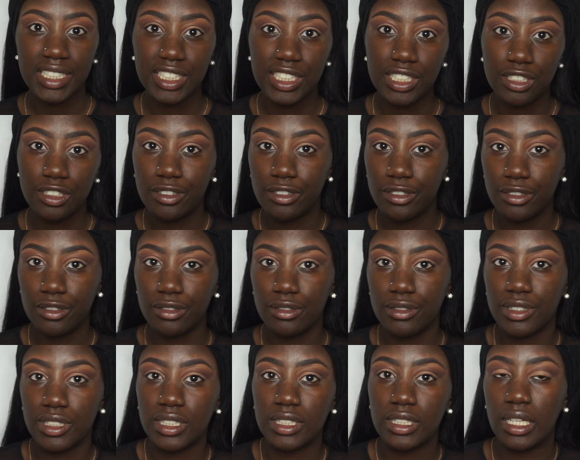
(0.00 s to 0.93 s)
she
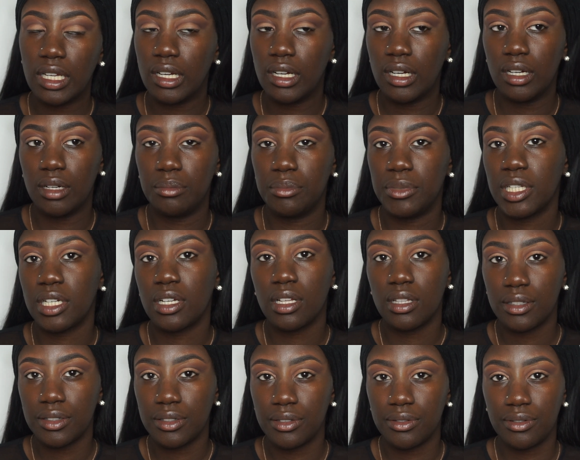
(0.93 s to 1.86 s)
used the
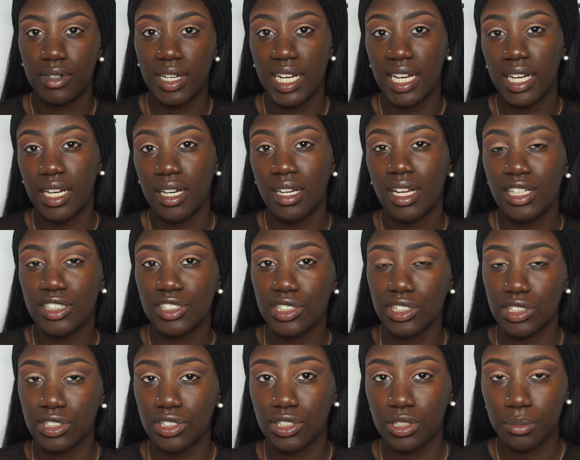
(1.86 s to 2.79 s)
Color de Rain
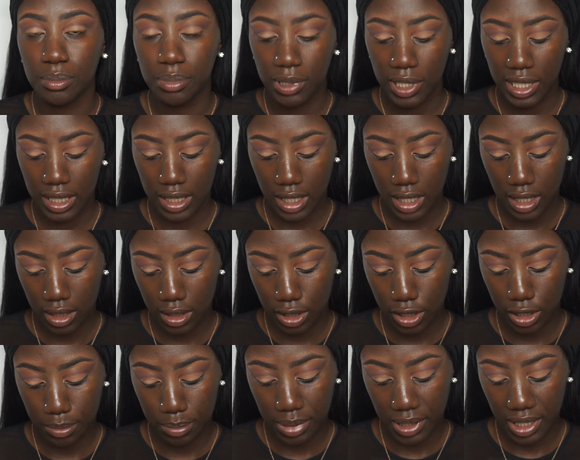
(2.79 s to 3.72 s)
gingerbread
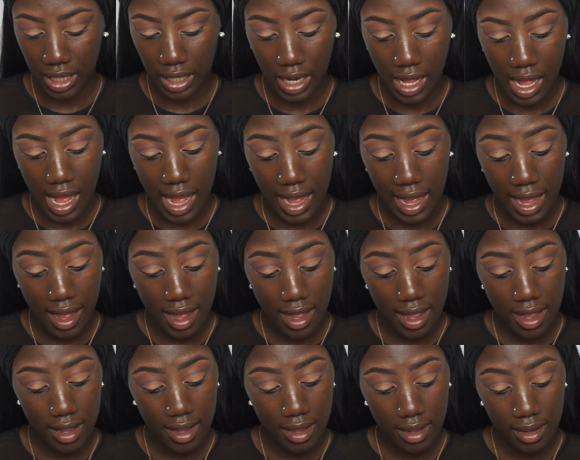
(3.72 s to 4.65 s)
color, but
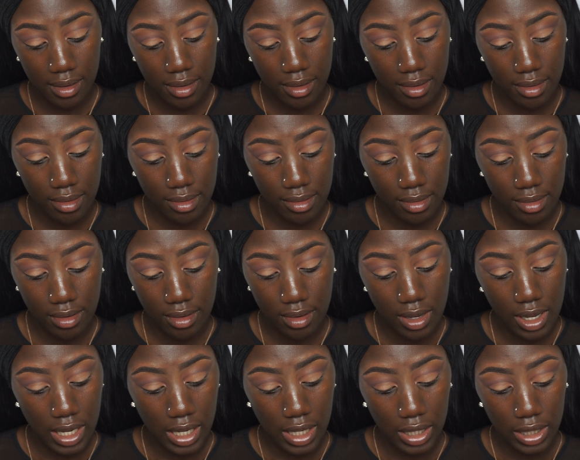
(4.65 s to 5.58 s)
I
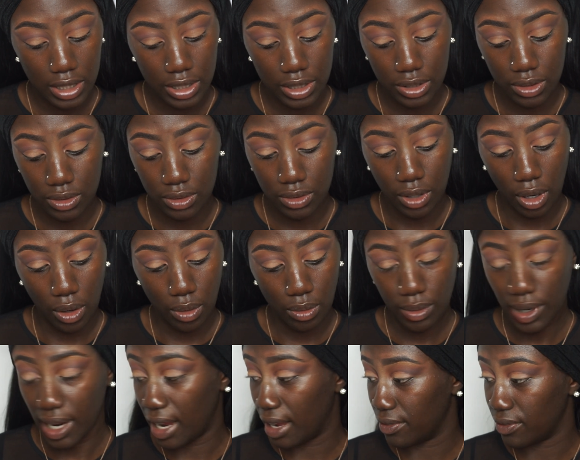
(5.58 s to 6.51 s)

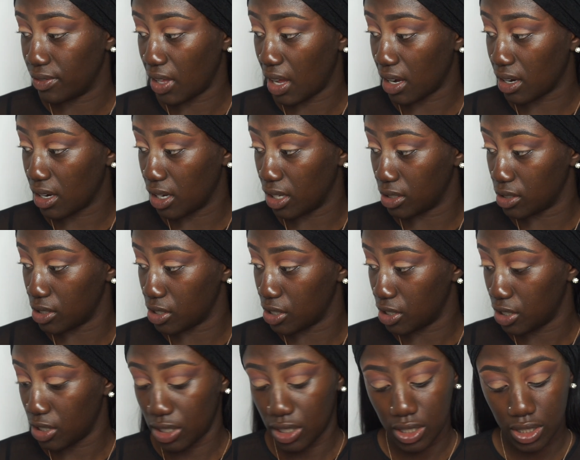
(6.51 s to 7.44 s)
don't have that
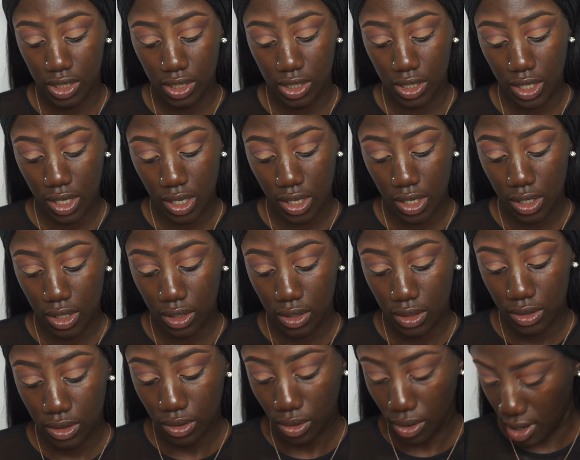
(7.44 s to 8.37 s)
color,
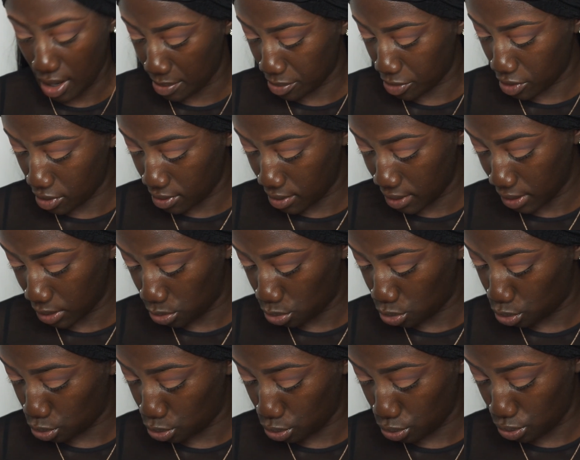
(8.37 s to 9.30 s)
so I'm going
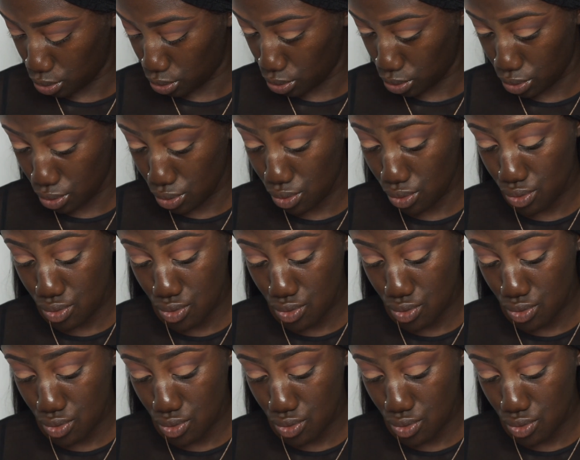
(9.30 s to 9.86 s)
to